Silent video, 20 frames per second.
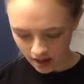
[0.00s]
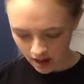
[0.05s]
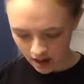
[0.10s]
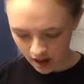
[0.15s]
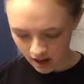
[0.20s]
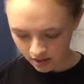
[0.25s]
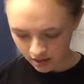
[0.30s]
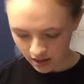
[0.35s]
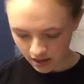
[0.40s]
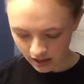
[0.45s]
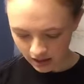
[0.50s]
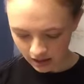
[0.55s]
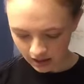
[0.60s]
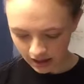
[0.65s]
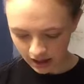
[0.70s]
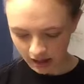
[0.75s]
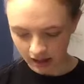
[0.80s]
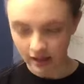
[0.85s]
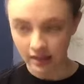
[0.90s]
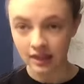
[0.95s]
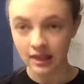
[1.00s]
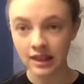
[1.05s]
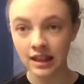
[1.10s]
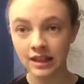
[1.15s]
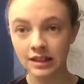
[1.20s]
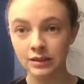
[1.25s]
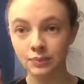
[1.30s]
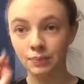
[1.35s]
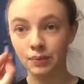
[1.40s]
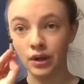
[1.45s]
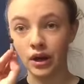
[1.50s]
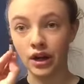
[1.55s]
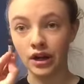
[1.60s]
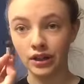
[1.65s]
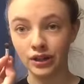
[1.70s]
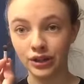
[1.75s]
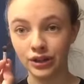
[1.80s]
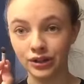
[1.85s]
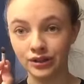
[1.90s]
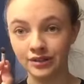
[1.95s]
And then I take this
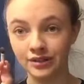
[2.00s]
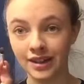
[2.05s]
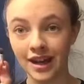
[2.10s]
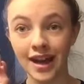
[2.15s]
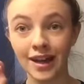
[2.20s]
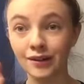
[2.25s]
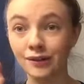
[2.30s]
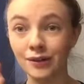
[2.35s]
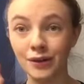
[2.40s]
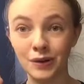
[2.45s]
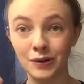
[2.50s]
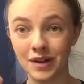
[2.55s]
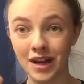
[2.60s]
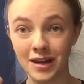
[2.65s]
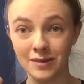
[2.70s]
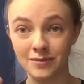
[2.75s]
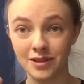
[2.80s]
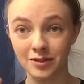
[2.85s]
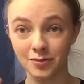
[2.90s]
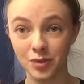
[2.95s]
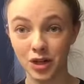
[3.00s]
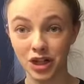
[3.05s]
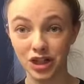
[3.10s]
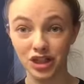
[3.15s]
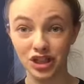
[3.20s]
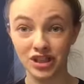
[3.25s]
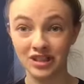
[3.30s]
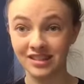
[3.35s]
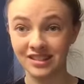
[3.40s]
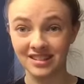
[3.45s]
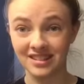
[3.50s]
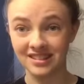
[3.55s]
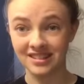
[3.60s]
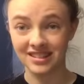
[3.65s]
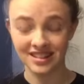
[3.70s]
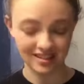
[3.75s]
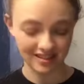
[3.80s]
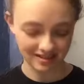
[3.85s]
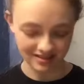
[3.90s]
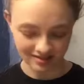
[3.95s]
brush. I don't know names of brushes.
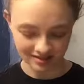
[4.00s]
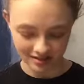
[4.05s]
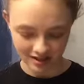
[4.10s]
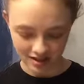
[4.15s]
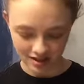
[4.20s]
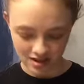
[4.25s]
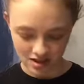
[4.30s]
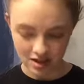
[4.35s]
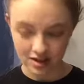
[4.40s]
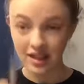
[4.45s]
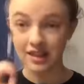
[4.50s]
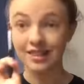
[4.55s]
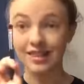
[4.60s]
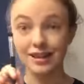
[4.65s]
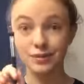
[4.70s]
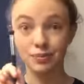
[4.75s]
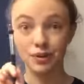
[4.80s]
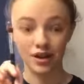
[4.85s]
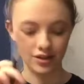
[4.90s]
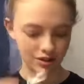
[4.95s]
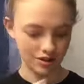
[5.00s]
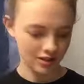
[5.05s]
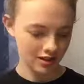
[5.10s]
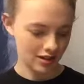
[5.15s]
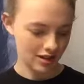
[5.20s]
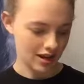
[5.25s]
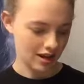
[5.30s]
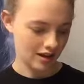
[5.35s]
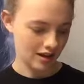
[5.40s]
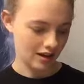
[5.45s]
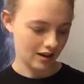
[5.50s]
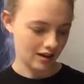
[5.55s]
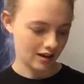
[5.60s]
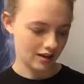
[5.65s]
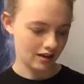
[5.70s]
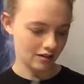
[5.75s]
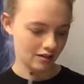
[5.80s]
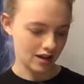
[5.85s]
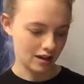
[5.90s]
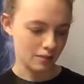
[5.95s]
So take this brush and I
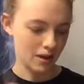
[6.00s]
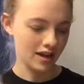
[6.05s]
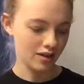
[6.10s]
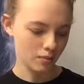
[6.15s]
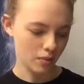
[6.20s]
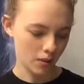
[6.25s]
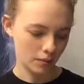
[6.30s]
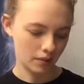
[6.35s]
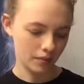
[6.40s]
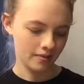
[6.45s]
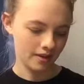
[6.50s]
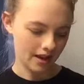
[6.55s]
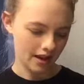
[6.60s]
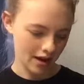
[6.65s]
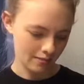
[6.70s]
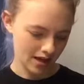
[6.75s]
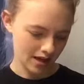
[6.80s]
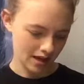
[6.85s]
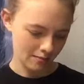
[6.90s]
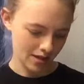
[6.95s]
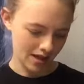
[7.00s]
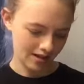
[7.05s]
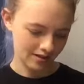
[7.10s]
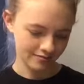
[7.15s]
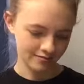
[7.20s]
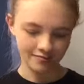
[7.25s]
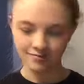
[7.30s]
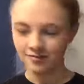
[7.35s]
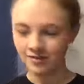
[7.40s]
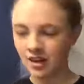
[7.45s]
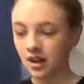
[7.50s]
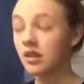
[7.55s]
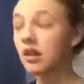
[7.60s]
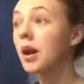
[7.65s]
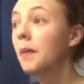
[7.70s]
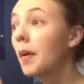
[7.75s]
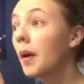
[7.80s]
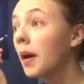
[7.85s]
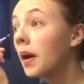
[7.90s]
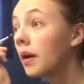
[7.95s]
either take pink or purple. I'm taking pink. Then I
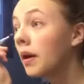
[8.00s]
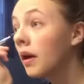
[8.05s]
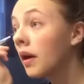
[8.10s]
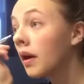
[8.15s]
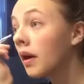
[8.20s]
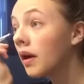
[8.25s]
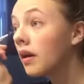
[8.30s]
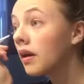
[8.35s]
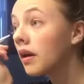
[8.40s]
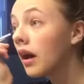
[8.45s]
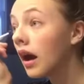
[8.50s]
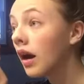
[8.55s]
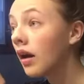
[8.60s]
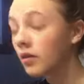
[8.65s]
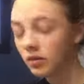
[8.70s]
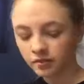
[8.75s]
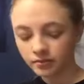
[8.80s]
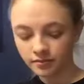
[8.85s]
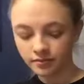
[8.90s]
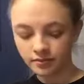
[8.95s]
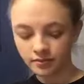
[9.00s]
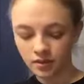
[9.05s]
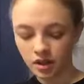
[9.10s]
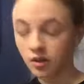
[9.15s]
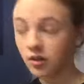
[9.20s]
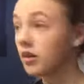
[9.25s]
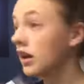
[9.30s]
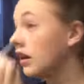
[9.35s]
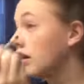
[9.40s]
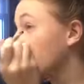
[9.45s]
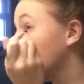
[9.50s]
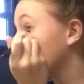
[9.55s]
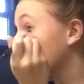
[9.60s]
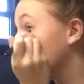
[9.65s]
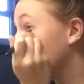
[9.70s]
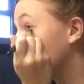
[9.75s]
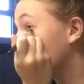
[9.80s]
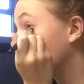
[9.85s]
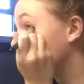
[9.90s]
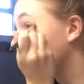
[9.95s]
put it down underneath to
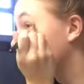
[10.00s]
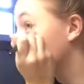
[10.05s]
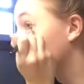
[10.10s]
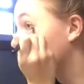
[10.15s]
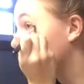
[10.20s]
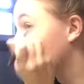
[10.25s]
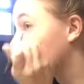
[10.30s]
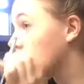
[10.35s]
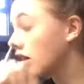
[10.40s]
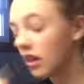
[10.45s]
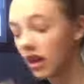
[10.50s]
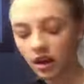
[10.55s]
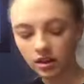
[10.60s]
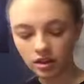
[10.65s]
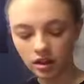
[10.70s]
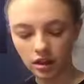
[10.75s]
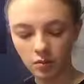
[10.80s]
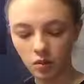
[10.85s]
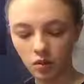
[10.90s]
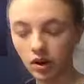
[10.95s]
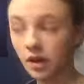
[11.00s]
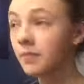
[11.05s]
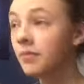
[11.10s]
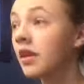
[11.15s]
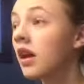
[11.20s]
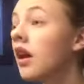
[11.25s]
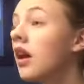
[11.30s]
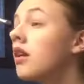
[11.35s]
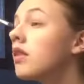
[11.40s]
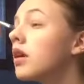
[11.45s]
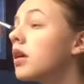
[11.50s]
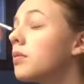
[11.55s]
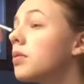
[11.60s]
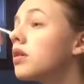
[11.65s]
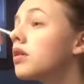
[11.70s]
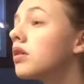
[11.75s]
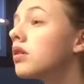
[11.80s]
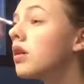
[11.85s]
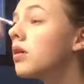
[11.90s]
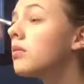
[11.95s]
do like this thin line thing on it, and I
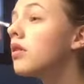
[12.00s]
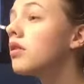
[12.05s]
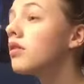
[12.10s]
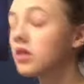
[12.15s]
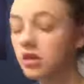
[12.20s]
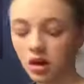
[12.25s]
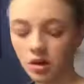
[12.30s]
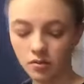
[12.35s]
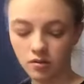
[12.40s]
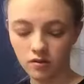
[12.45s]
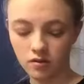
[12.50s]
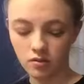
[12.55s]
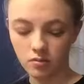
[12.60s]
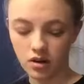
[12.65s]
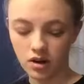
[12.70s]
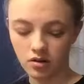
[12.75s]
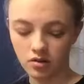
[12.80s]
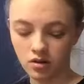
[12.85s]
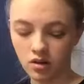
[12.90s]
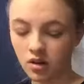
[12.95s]
put some over top of the brown.